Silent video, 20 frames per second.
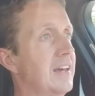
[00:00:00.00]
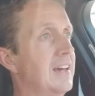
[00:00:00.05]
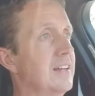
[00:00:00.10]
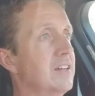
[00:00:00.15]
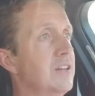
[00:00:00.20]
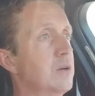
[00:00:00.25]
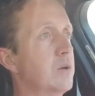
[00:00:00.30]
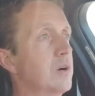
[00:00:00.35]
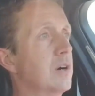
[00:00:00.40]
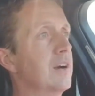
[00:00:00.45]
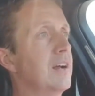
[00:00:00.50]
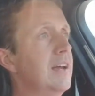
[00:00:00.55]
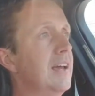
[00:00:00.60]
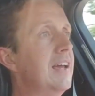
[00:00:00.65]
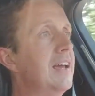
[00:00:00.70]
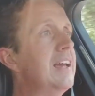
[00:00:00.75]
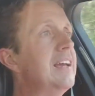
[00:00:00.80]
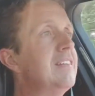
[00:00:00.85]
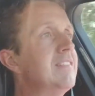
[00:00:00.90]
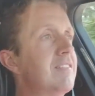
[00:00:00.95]
and you are
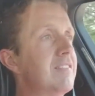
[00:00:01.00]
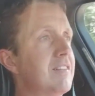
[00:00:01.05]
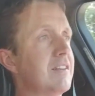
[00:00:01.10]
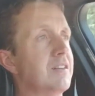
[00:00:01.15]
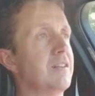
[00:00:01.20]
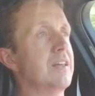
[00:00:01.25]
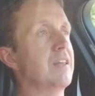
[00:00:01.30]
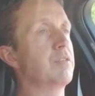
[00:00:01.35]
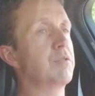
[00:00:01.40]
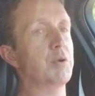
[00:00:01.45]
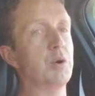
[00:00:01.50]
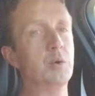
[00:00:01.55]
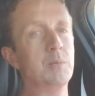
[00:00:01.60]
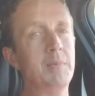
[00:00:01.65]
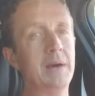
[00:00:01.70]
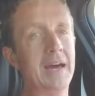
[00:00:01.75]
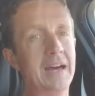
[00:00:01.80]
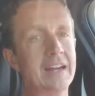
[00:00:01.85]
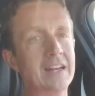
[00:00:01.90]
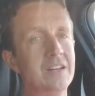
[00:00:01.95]
instantly thrown
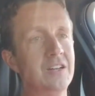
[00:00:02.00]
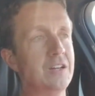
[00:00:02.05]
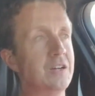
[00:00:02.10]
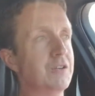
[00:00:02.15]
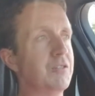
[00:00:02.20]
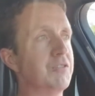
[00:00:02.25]
back into your